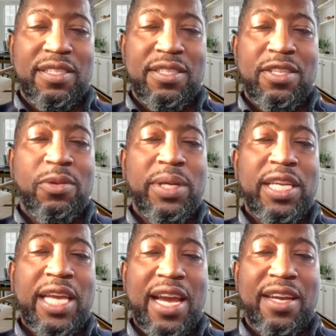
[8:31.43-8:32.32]
No one
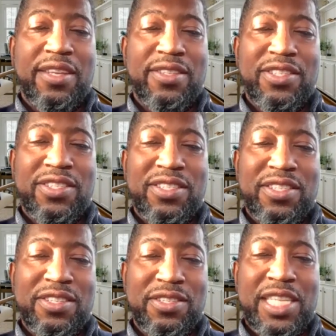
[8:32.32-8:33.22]
cares
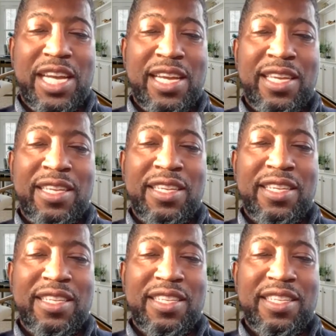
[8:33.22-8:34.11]
you're dying
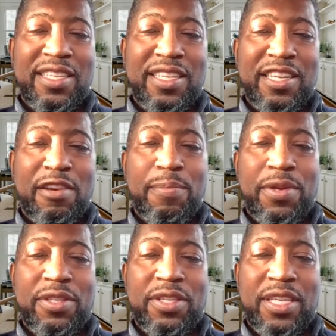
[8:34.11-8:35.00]
a
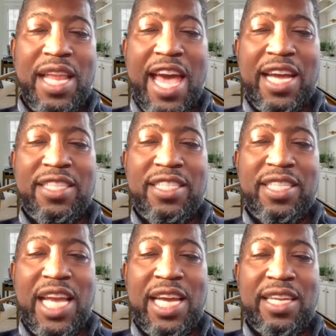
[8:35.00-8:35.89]
million
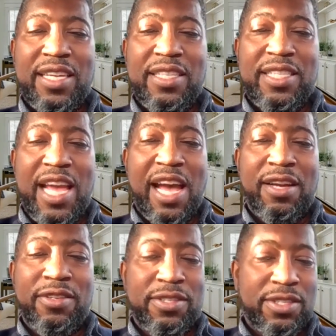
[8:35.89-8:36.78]
hashtag
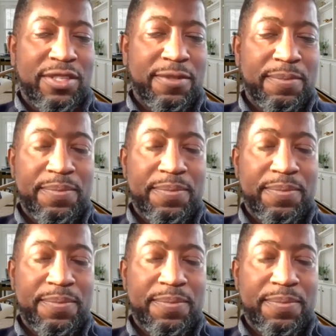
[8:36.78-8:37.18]
daggers.